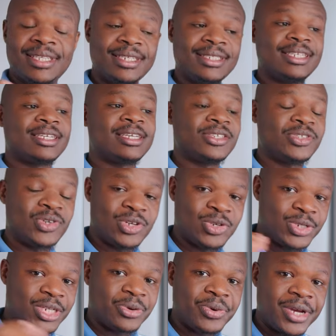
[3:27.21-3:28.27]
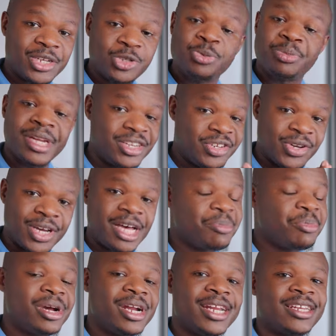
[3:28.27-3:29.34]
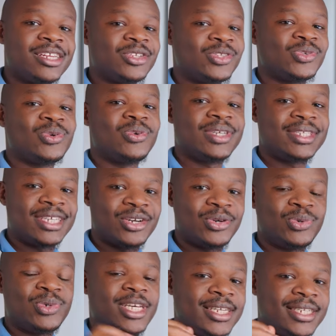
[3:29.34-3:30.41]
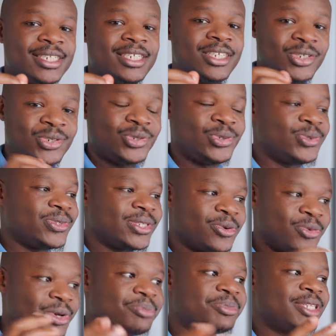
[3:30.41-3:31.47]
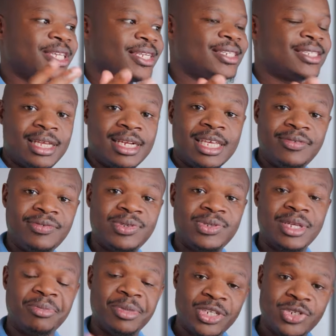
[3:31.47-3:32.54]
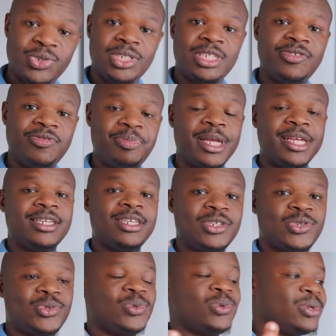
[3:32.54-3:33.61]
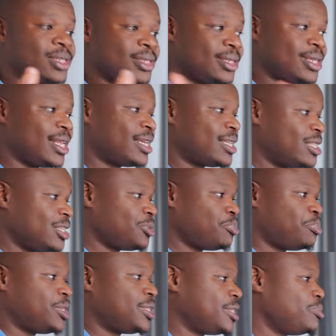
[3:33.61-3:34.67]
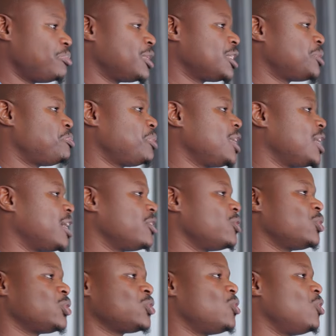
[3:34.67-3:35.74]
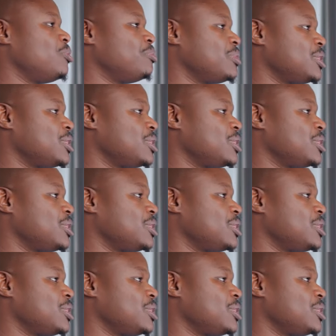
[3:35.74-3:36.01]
just in case you're not aware, to plan your upgrade, it's always a good idea to use a website that gives you some intuitive planning tools like this P C Part Picker dot com.